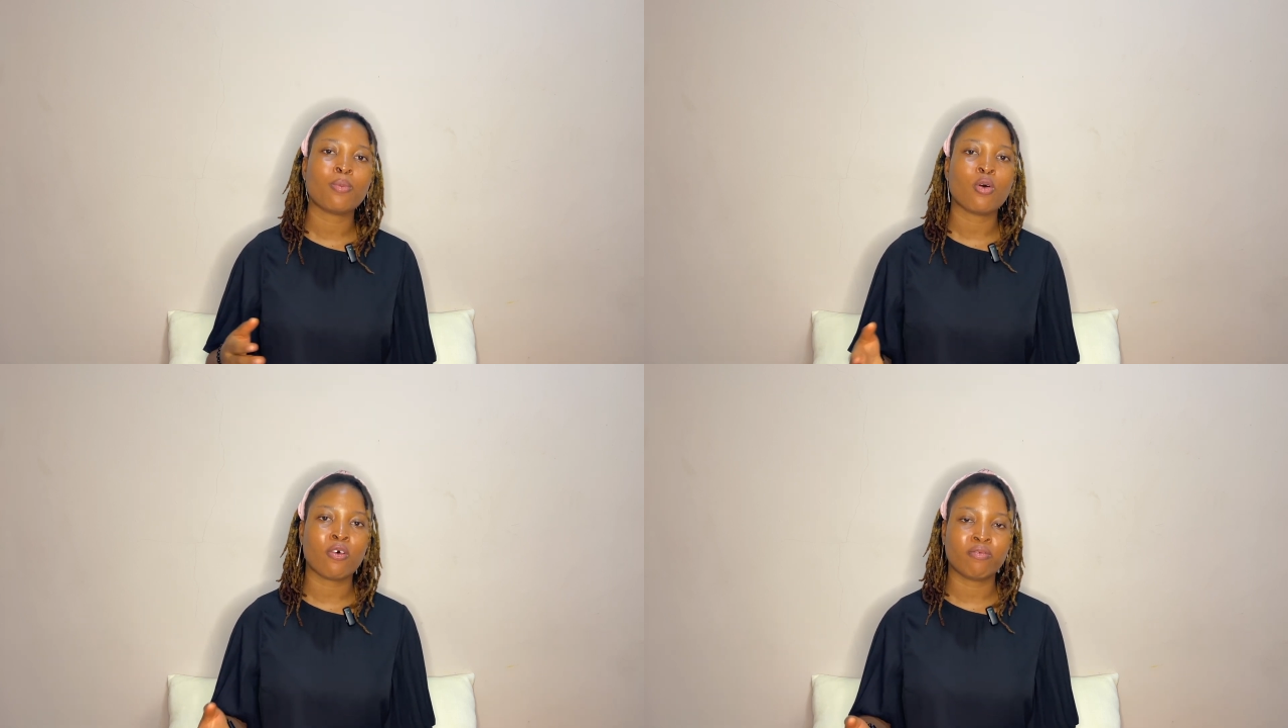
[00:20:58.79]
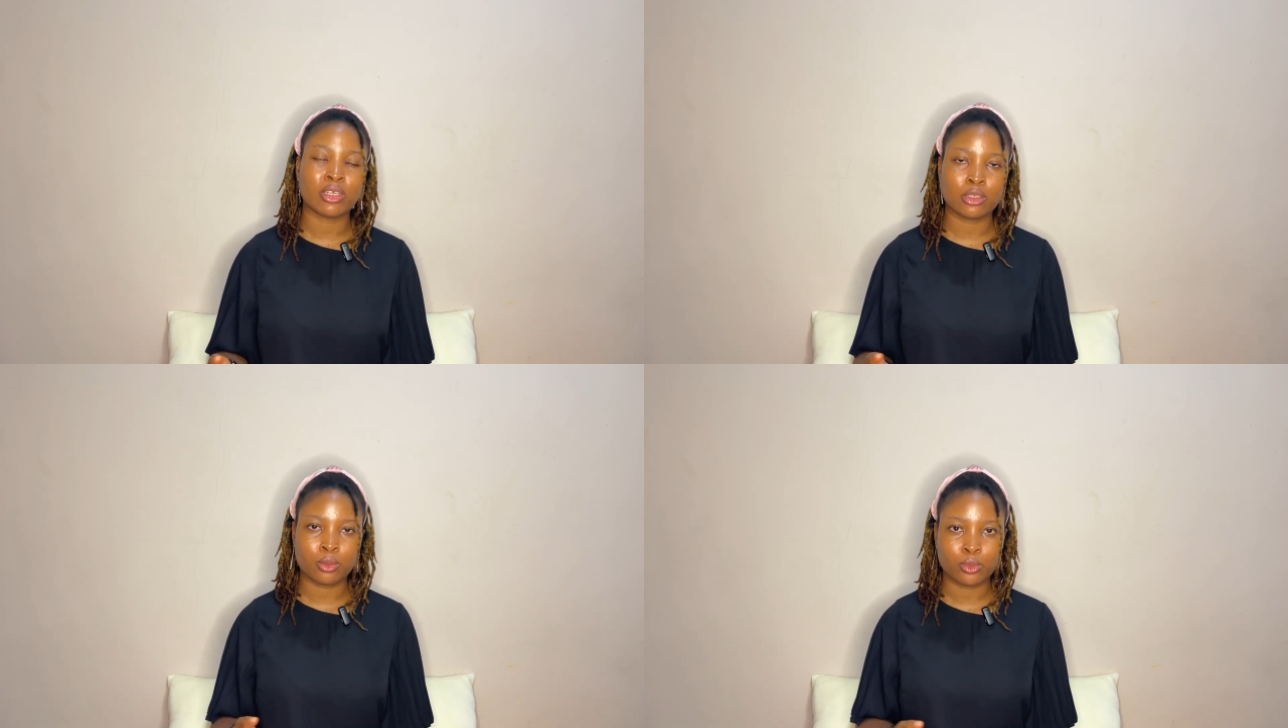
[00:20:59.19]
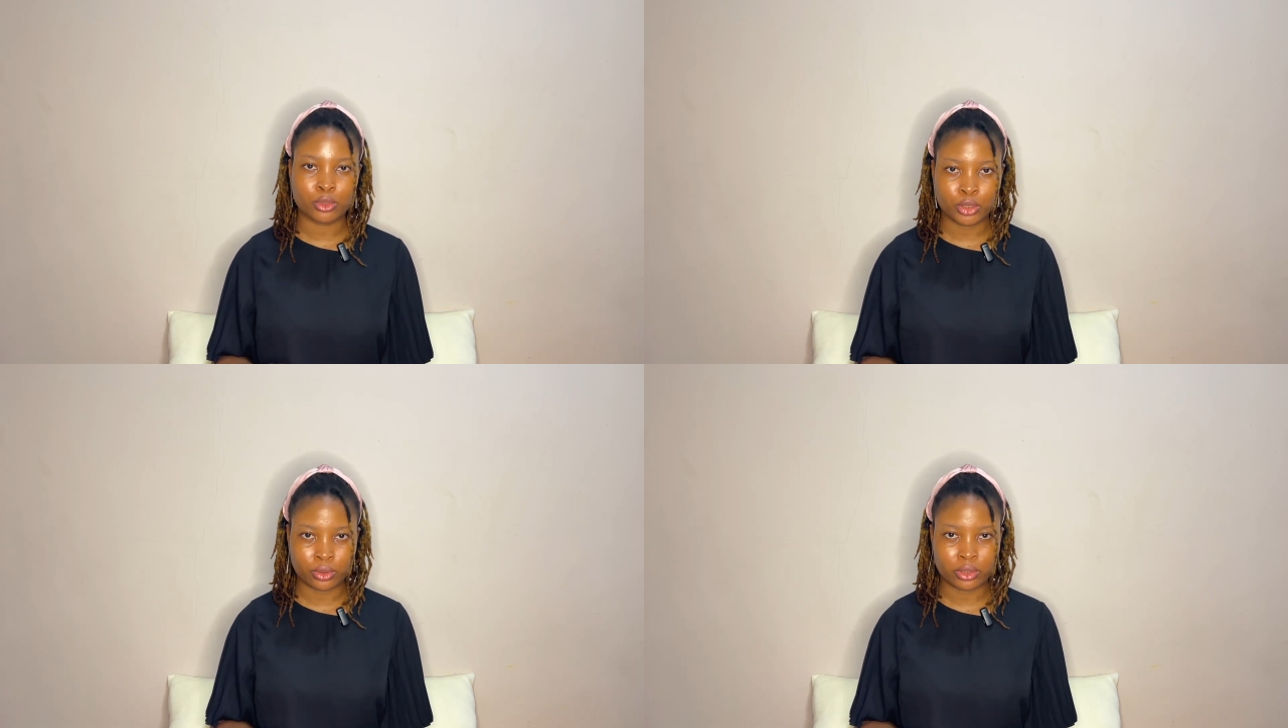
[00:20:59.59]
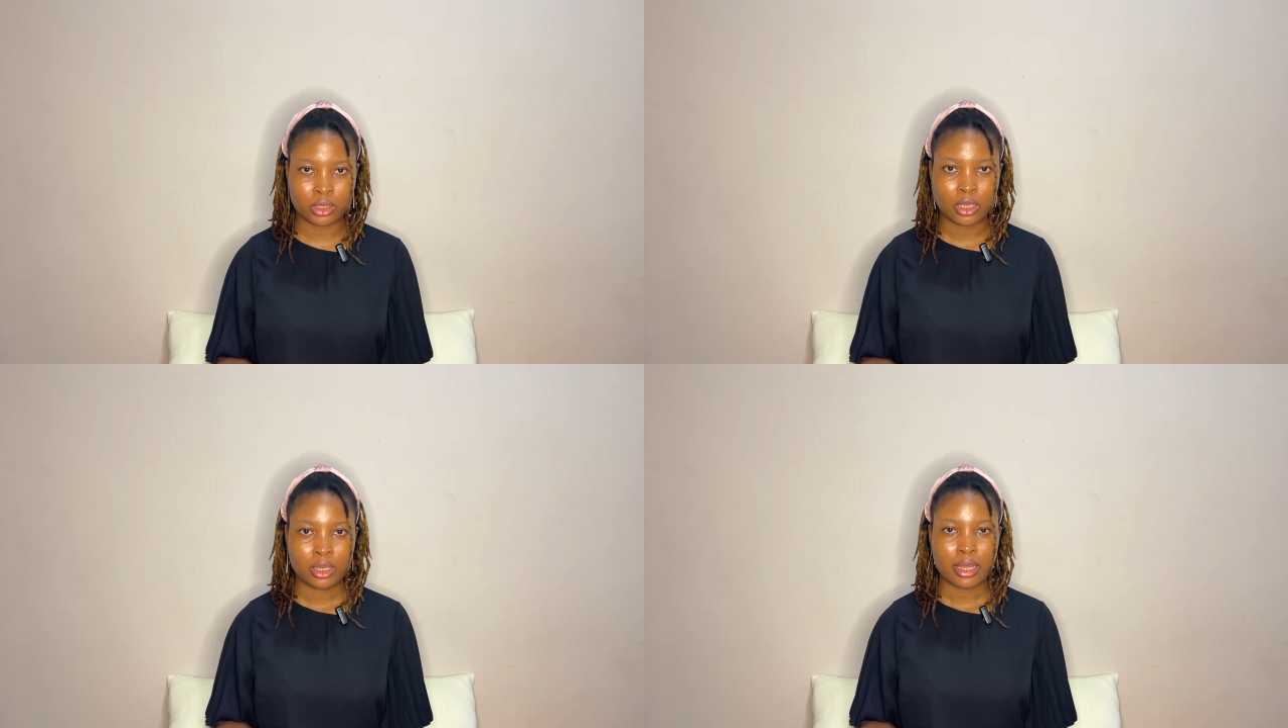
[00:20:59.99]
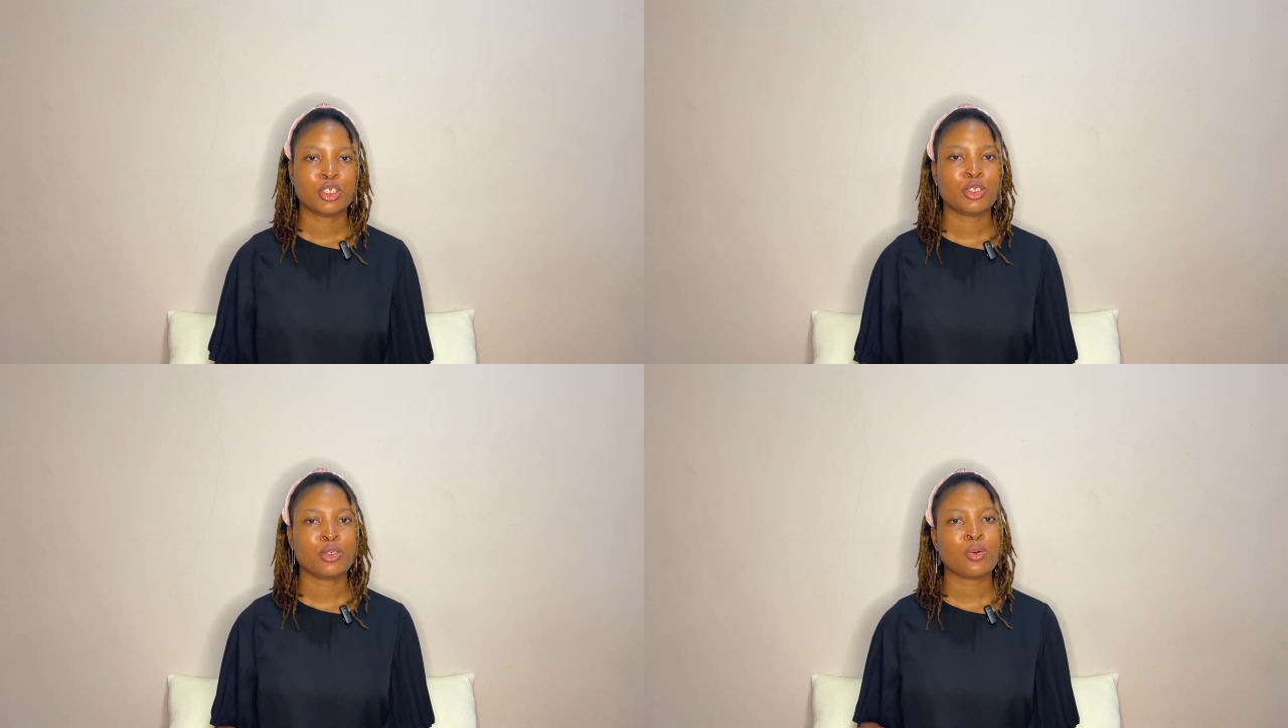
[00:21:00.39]
more of these emotions.
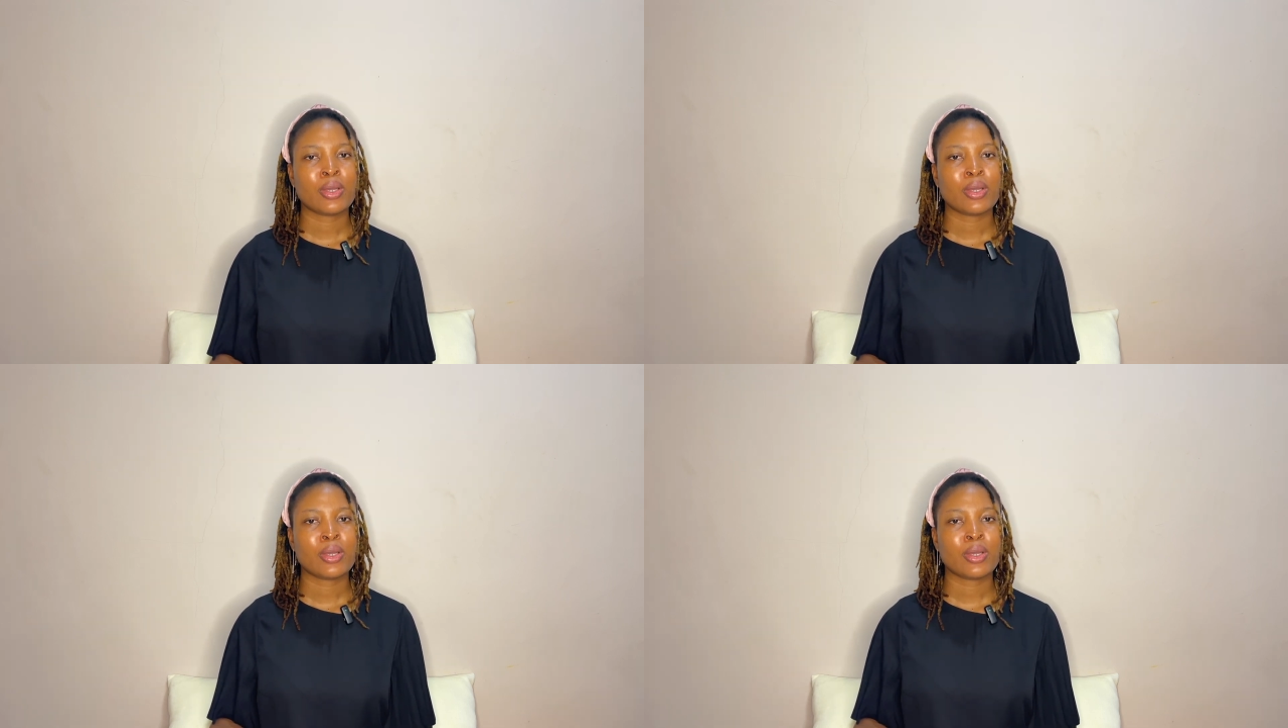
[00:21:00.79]
You know,